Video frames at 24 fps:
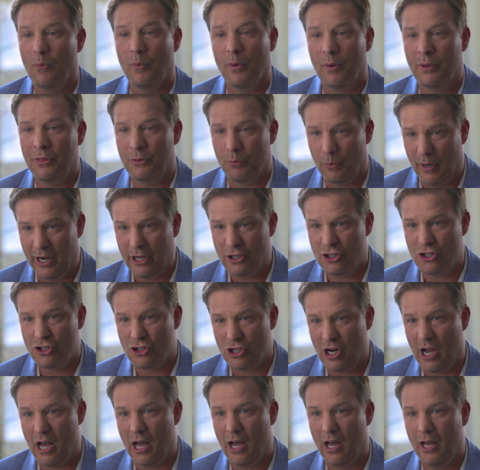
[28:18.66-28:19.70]
with
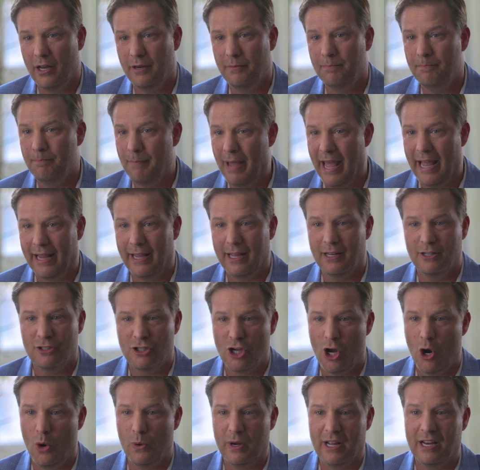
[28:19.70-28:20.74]
Rich, John, Megan,
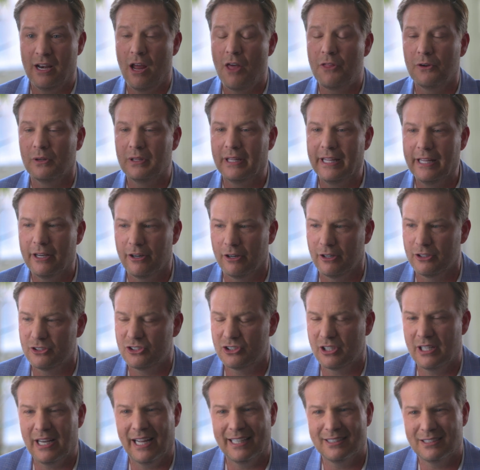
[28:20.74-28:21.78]
Tony, and other
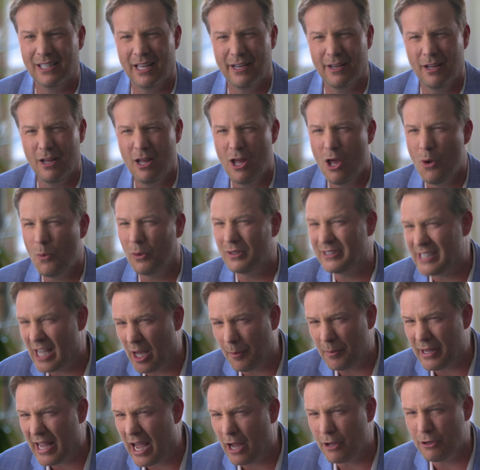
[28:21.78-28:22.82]
leaders. And I said, well,
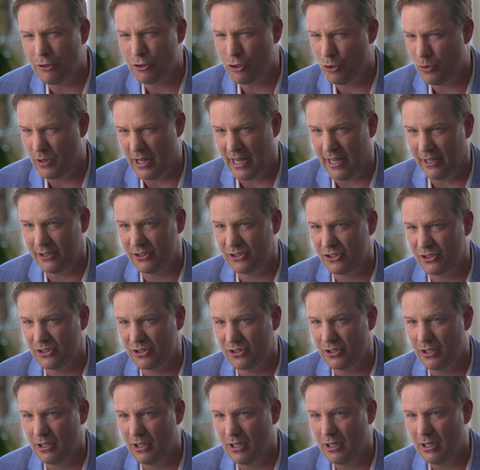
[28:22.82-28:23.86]
tell me how you do this.